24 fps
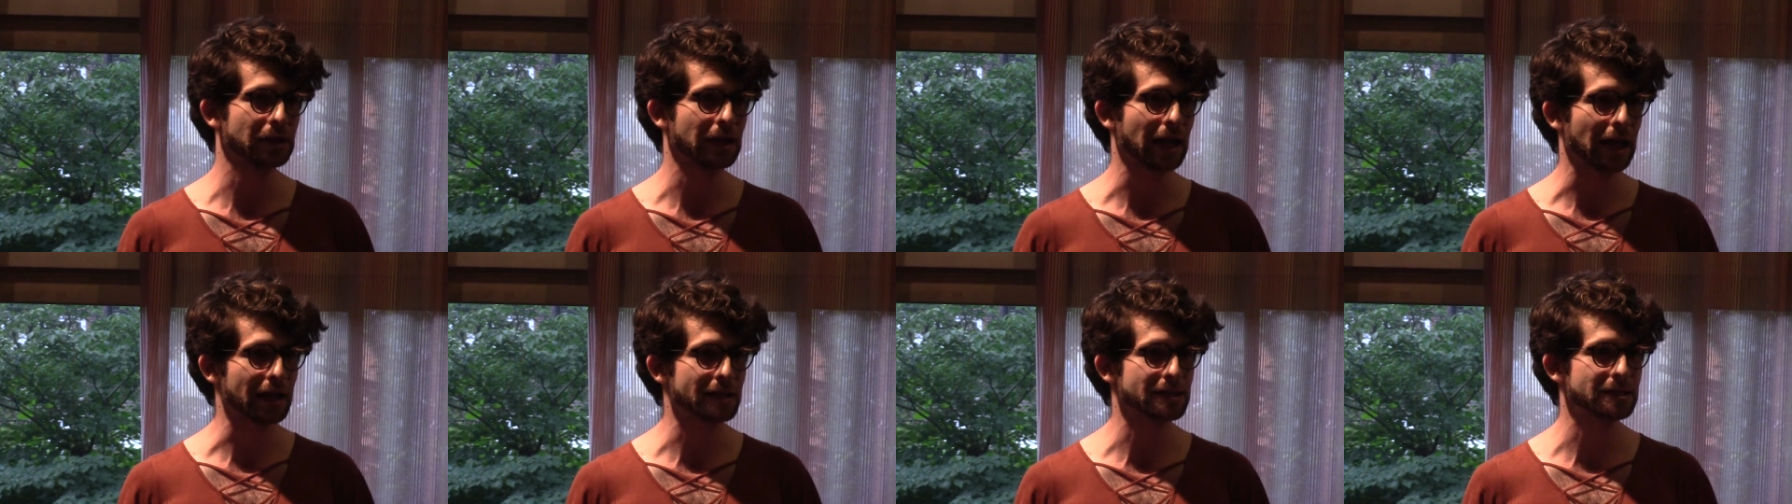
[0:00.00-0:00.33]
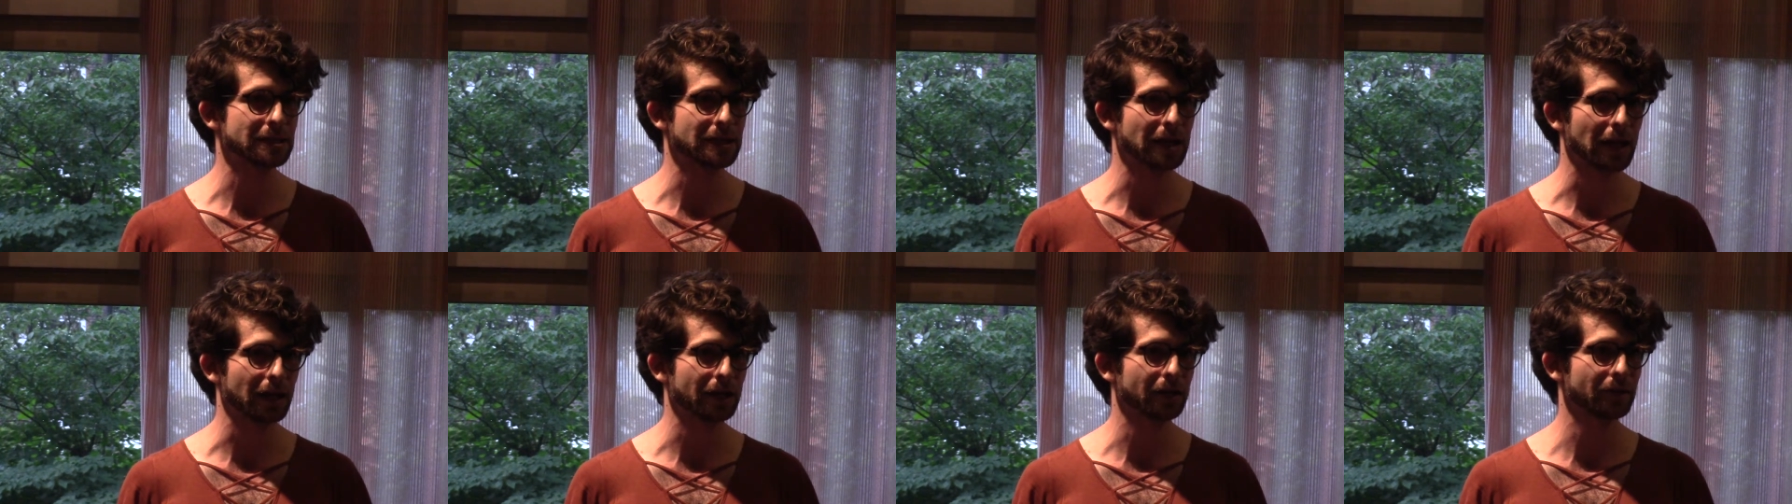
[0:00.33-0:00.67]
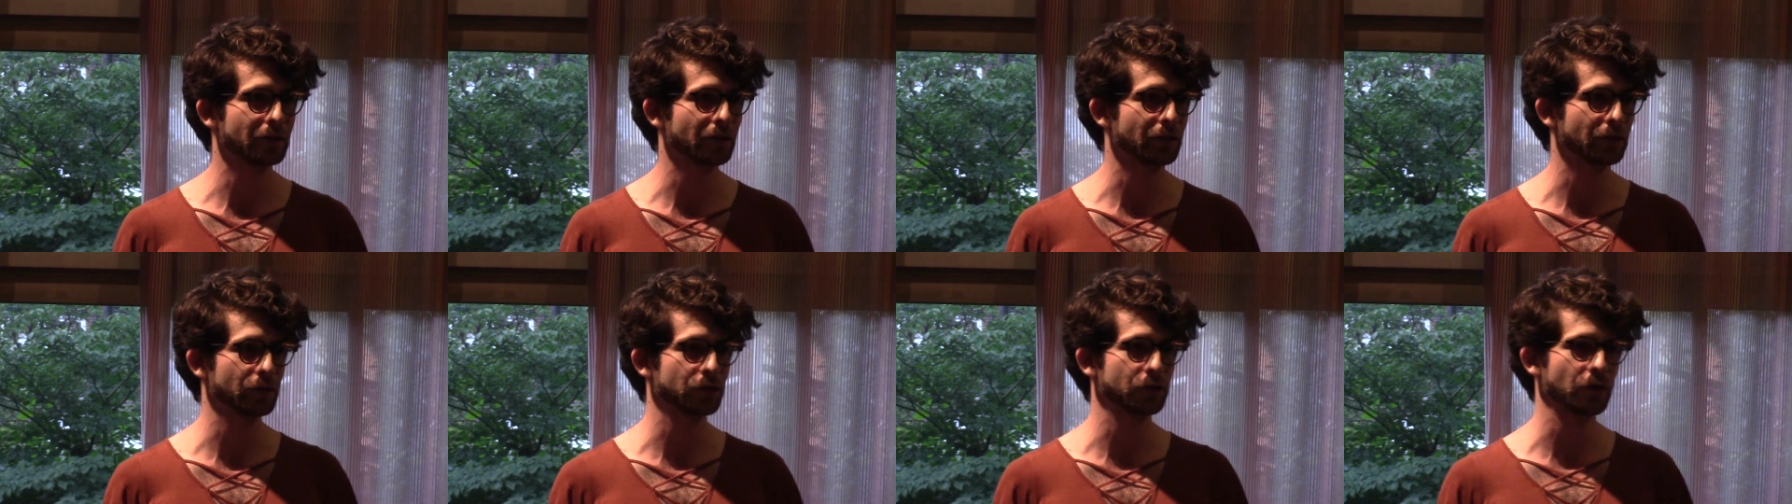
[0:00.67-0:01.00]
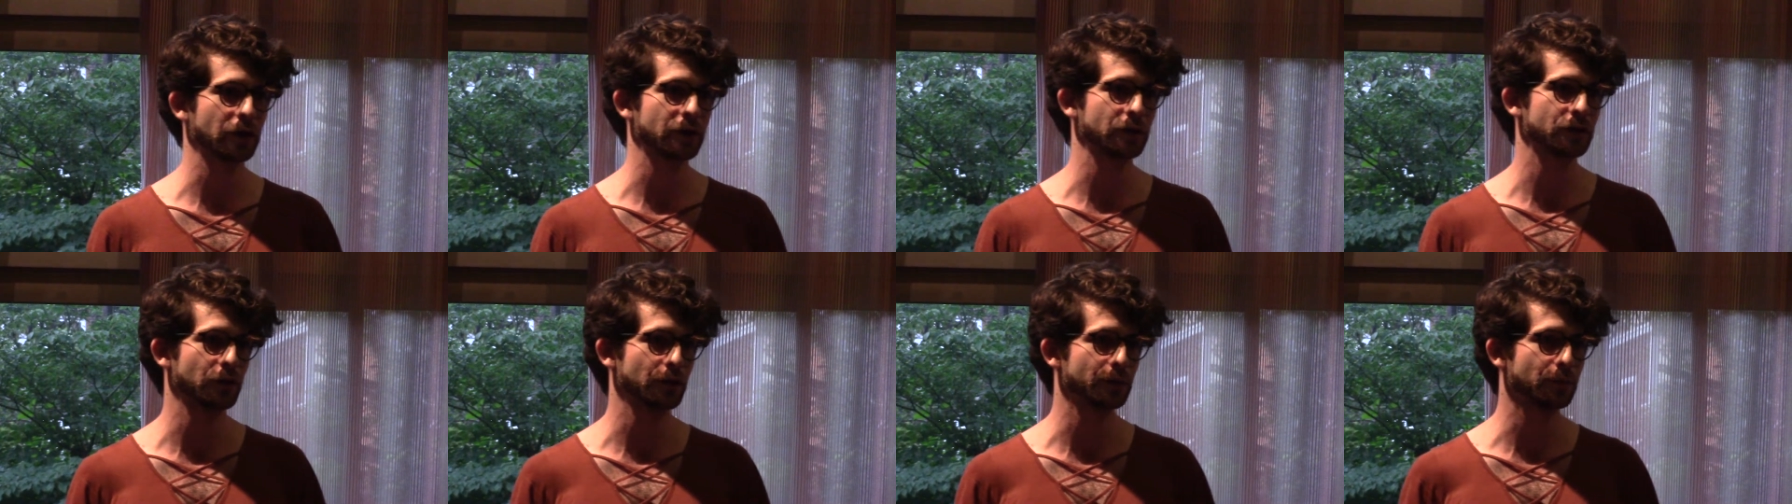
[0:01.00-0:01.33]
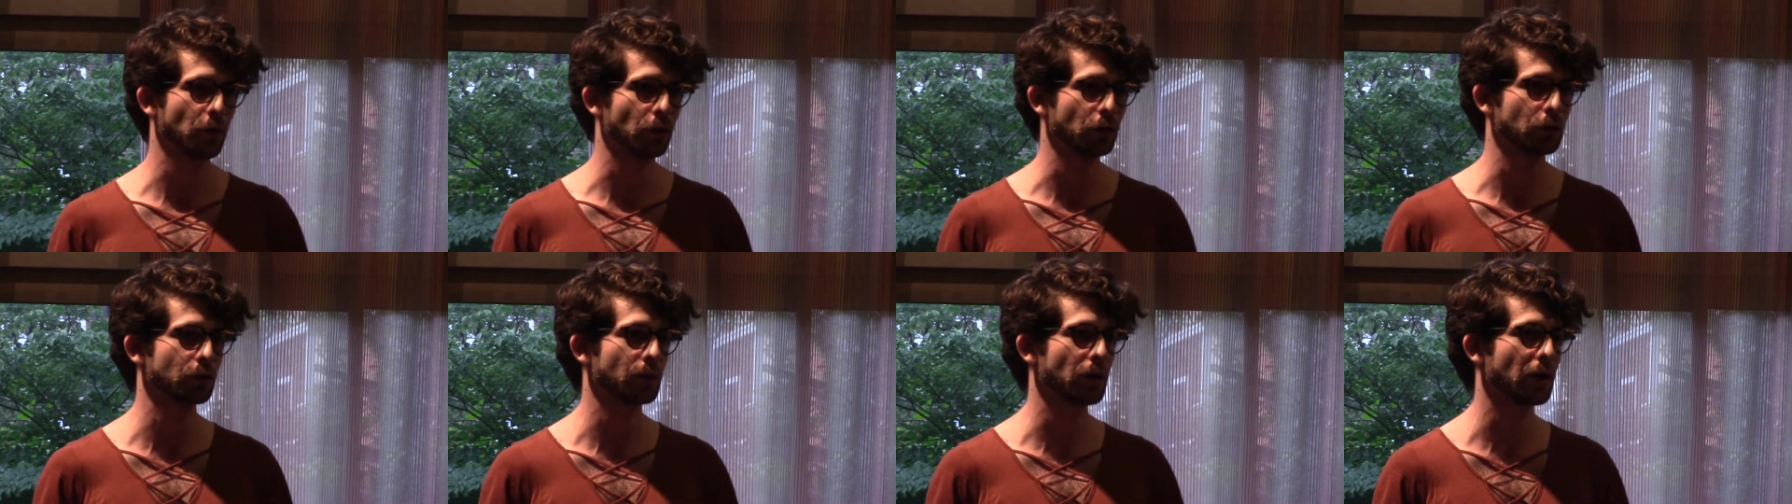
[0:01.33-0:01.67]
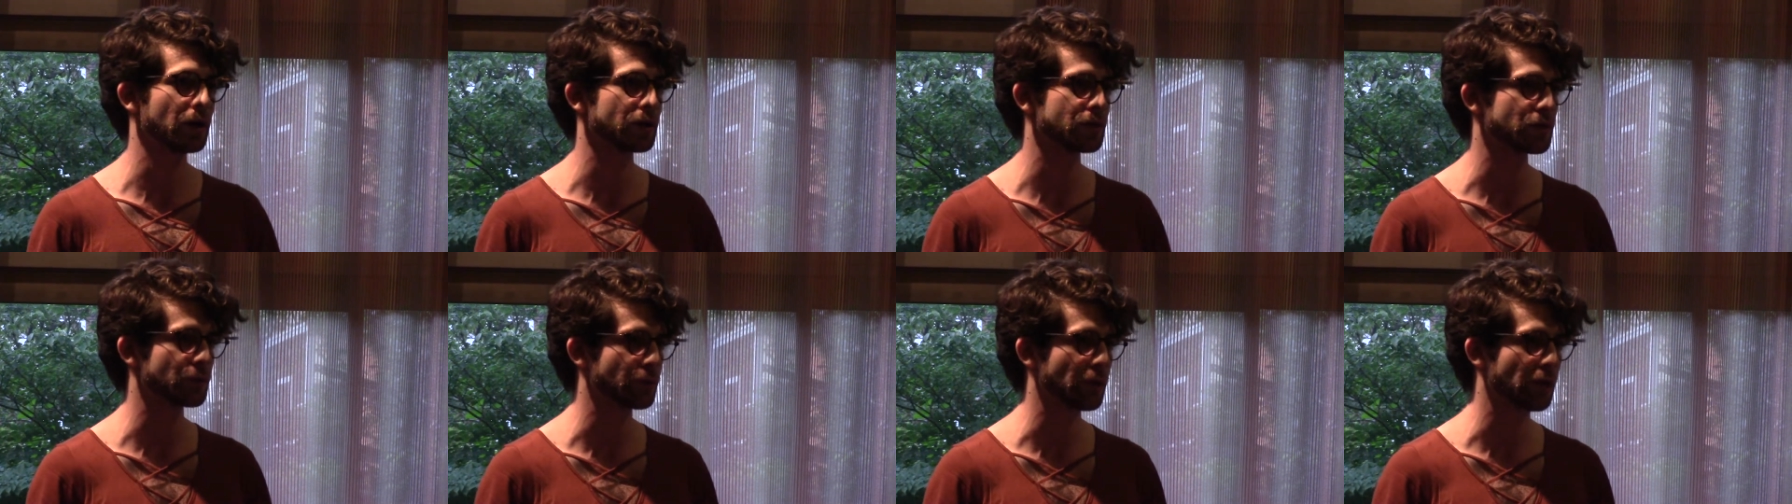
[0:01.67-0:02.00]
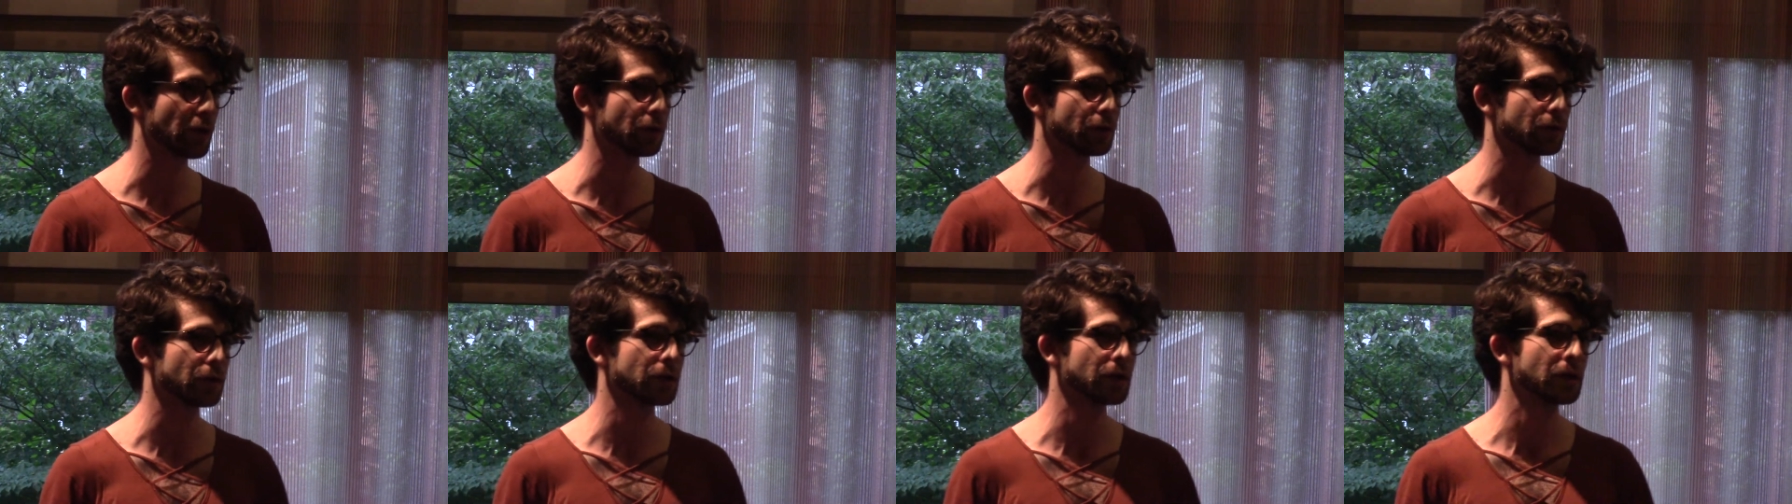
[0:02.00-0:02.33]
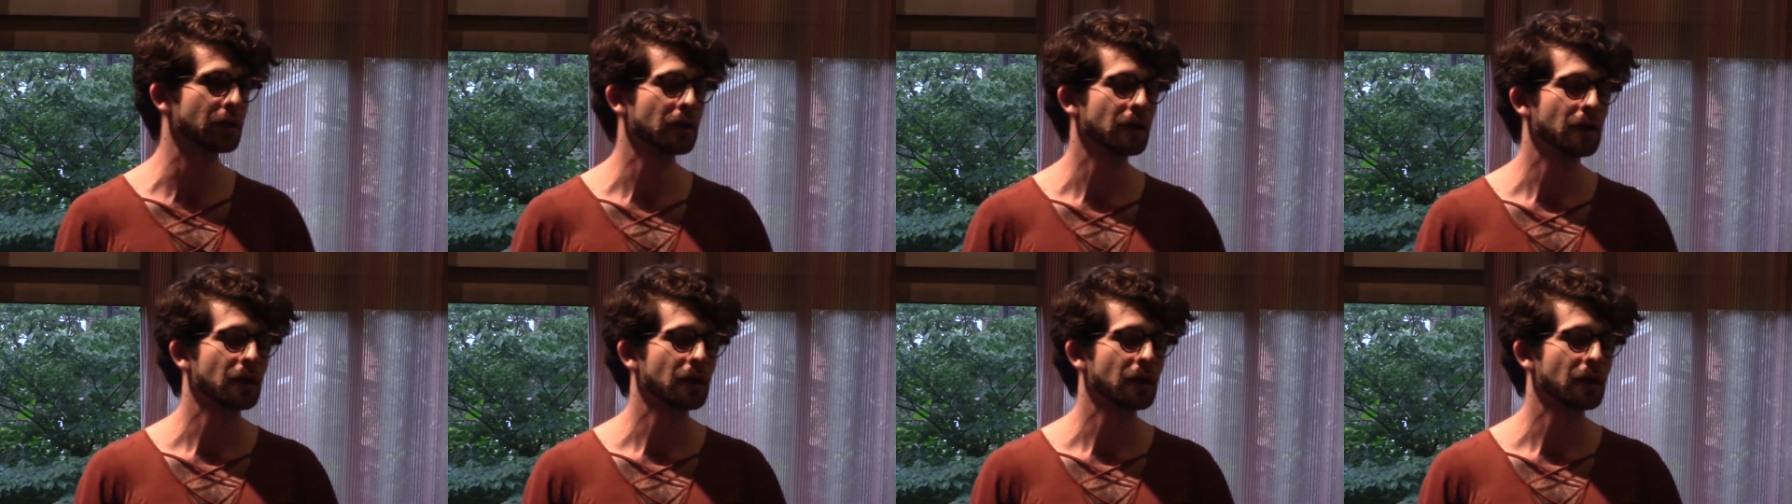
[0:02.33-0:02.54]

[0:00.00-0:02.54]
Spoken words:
class analysis of trying to sort of polarize around